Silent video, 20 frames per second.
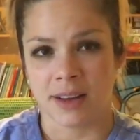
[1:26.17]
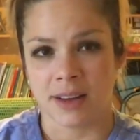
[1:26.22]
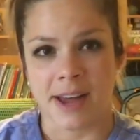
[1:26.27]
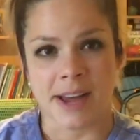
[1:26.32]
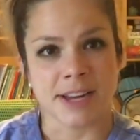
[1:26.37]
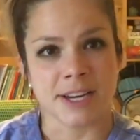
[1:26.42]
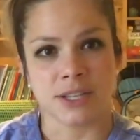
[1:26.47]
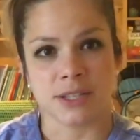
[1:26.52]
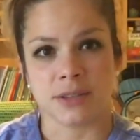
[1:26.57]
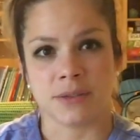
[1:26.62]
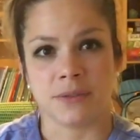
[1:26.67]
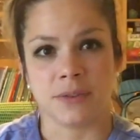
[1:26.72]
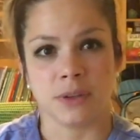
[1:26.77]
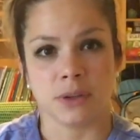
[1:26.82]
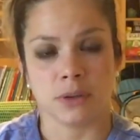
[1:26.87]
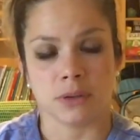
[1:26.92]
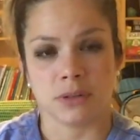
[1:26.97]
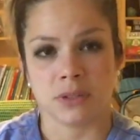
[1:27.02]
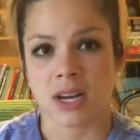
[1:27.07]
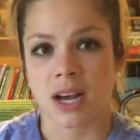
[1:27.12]
I just
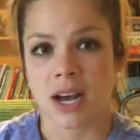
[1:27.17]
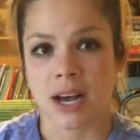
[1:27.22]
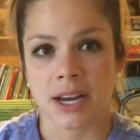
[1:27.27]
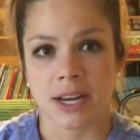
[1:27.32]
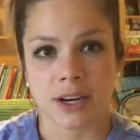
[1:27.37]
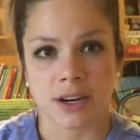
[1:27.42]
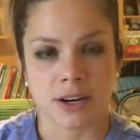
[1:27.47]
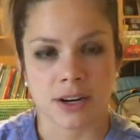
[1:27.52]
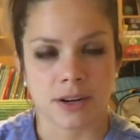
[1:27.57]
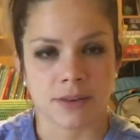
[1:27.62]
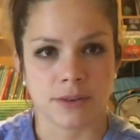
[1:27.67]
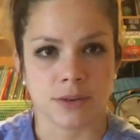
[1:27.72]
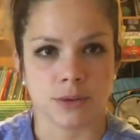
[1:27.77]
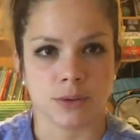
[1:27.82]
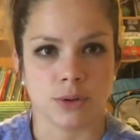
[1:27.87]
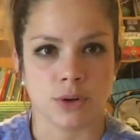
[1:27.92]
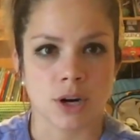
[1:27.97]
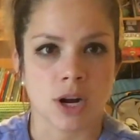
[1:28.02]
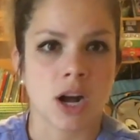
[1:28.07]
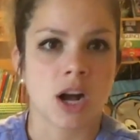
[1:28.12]
feel tired, I feel
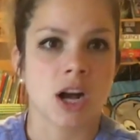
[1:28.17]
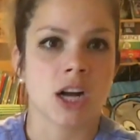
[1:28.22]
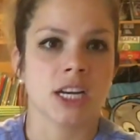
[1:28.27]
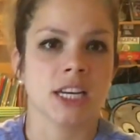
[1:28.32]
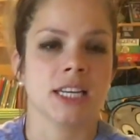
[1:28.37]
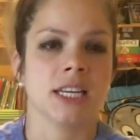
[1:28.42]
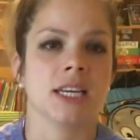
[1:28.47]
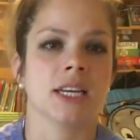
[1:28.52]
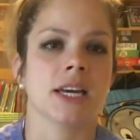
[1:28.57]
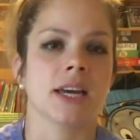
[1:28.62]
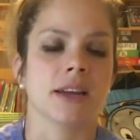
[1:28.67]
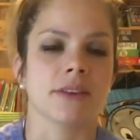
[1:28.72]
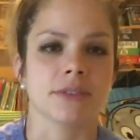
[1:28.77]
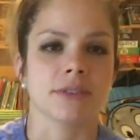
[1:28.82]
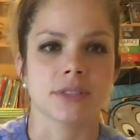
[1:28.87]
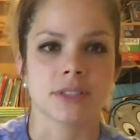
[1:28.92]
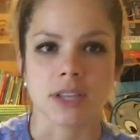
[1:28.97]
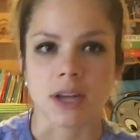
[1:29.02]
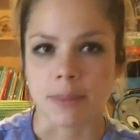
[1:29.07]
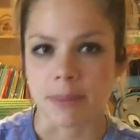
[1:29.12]
groggy, I have
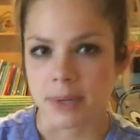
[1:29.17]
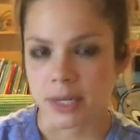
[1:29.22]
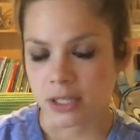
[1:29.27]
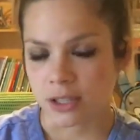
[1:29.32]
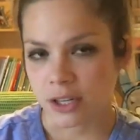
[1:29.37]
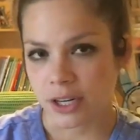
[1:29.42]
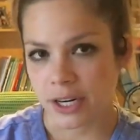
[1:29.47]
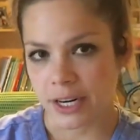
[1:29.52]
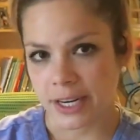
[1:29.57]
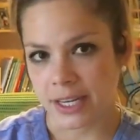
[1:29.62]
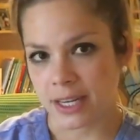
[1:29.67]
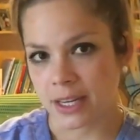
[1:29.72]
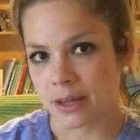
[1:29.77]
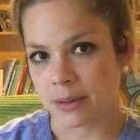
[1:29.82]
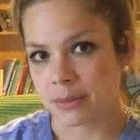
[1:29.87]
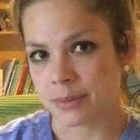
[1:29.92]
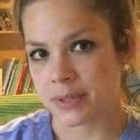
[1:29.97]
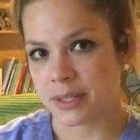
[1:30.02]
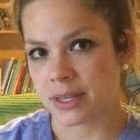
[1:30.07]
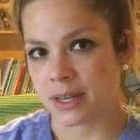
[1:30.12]
stomach
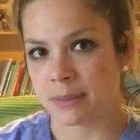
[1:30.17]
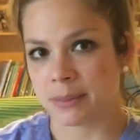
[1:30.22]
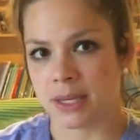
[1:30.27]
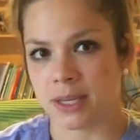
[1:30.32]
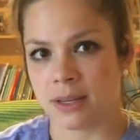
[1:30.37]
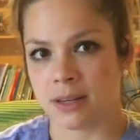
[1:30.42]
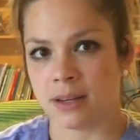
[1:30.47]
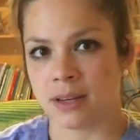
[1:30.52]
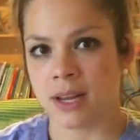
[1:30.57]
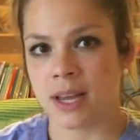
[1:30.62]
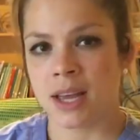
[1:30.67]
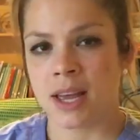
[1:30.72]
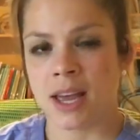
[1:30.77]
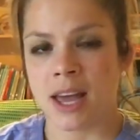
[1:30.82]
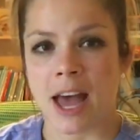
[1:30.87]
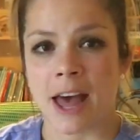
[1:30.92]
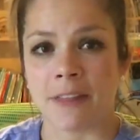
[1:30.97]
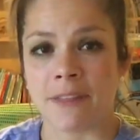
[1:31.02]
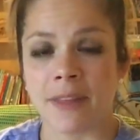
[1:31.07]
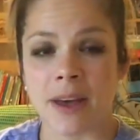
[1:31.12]
cramps. I mean,
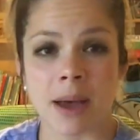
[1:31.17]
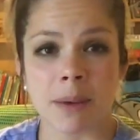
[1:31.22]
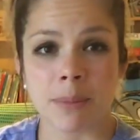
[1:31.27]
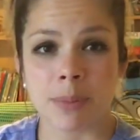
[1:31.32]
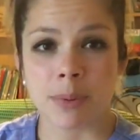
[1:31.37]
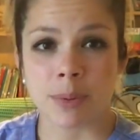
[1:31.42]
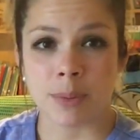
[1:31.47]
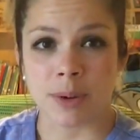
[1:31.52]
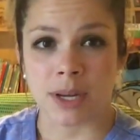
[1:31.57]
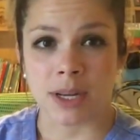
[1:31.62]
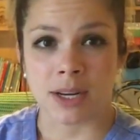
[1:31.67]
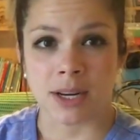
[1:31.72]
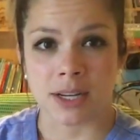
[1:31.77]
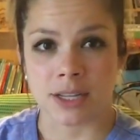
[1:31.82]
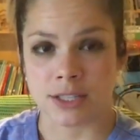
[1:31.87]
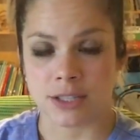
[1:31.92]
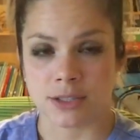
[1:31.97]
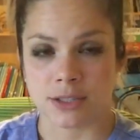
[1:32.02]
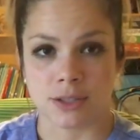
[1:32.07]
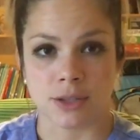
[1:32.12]
at that point,
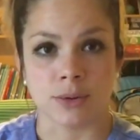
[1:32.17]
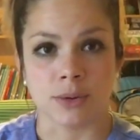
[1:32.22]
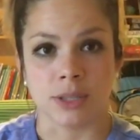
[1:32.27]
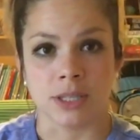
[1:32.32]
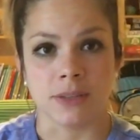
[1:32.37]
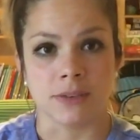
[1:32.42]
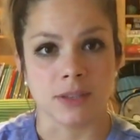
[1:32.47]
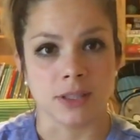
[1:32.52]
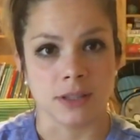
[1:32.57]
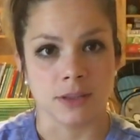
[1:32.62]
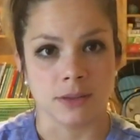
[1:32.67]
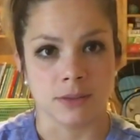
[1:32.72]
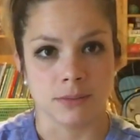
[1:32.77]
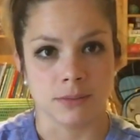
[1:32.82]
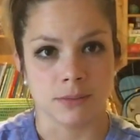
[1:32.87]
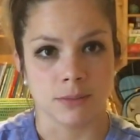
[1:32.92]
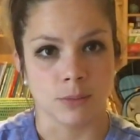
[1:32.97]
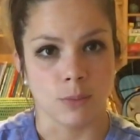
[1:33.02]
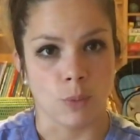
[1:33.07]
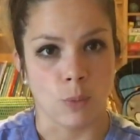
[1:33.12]
I just don't
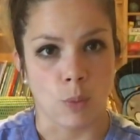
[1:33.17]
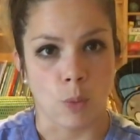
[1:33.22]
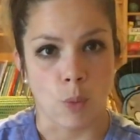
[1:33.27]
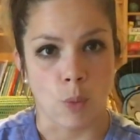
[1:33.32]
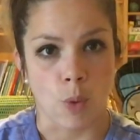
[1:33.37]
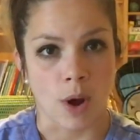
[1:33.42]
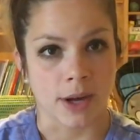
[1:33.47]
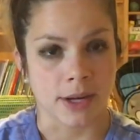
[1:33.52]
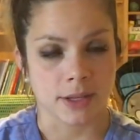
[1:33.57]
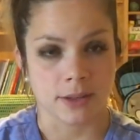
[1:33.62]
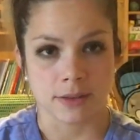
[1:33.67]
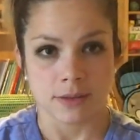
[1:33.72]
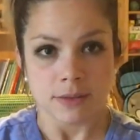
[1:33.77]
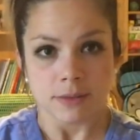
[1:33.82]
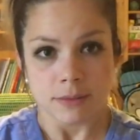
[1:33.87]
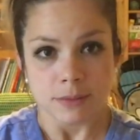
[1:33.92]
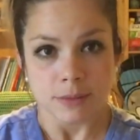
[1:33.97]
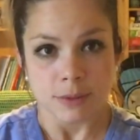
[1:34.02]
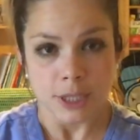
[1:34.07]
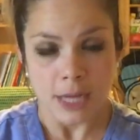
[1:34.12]
even want
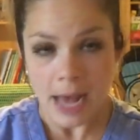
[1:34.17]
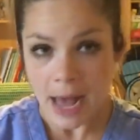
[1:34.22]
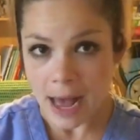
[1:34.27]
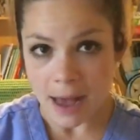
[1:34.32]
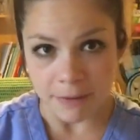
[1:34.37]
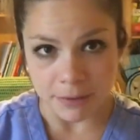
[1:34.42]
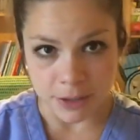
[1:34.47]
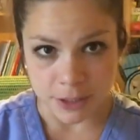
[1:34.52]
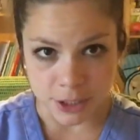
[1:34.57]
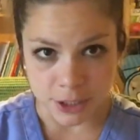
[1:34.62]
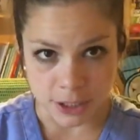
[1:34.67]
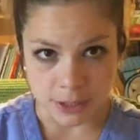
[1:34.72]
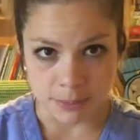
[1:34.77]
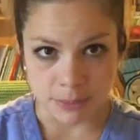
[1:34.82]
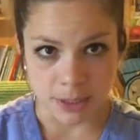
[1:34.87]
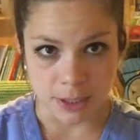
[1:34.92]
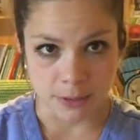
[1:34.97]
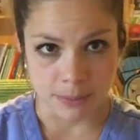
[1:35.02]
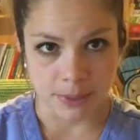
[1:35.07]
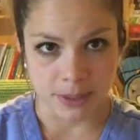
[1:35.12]
to have the cheat
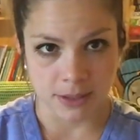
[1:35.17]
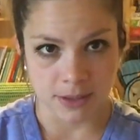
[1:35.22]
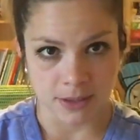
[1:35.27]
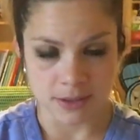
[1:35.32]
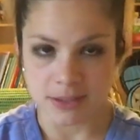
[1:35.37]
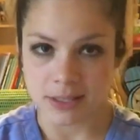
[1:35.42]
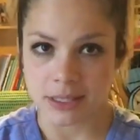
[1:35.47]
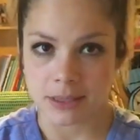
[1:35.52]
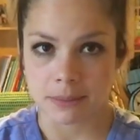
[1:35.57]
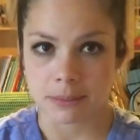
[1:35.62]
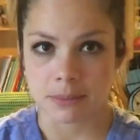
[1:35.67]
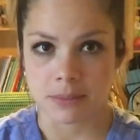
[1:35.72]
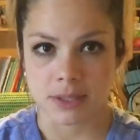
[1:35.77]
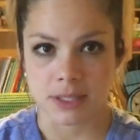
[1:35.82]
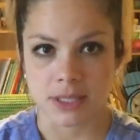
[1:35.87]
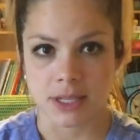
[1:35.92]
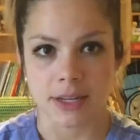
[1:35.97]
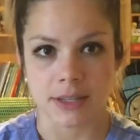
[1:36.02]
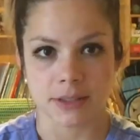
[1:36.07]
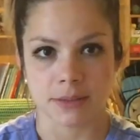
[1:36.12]
meal because
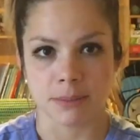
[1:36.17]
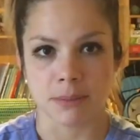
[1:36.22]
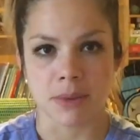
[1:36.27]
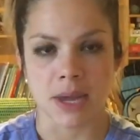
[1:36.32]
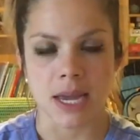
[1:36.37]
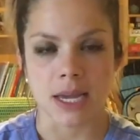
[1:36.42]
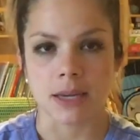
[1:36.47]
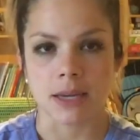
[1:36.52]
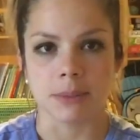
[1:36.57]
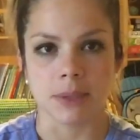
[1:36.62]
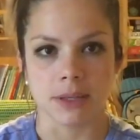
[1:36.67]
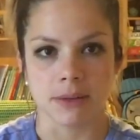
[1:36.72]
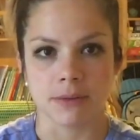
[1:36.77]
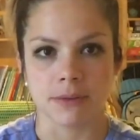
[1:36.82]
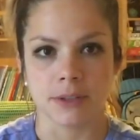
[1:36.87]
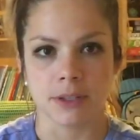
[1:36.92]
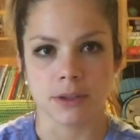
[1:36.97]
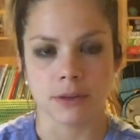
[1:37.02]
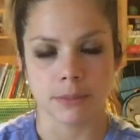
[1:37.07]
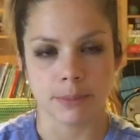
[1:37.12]
it does make me
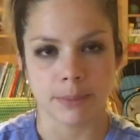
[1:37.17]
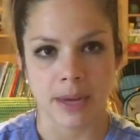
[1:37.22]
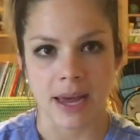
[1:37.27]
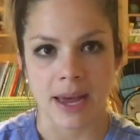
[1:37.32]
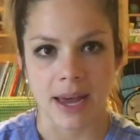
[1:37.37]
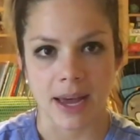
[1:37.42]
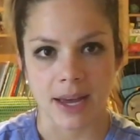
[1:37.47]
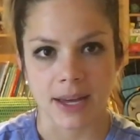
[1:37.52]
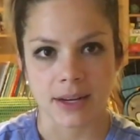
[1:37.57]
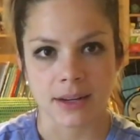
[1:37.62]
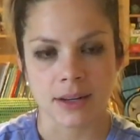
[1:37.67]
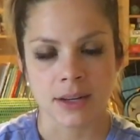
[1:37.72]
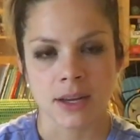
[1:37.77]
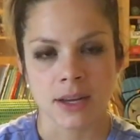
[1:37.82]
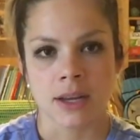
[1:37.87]
feel bad.